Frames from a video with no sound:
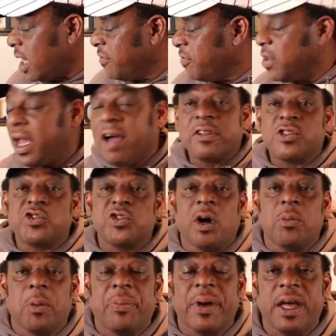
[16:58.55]
If you're having
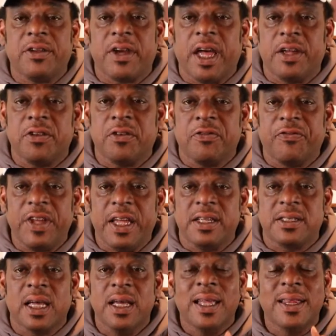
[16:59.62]
trouble paying your annual
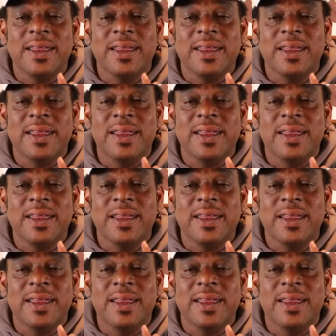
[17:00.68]
fees,